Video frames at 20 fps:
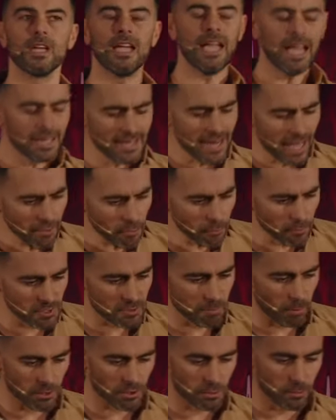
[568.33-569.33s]
Another
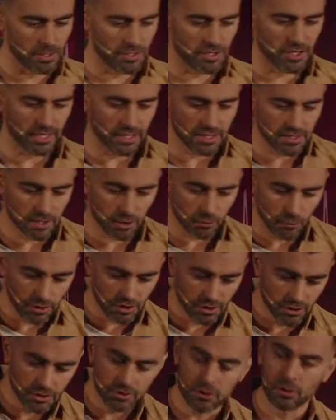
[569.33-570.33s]
response we see is that
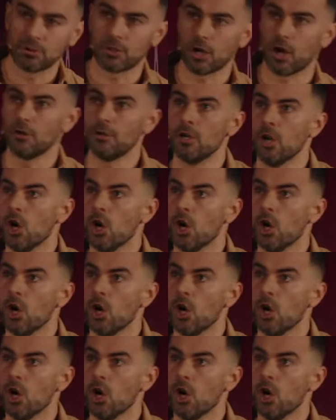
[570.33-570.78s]
Christians who don't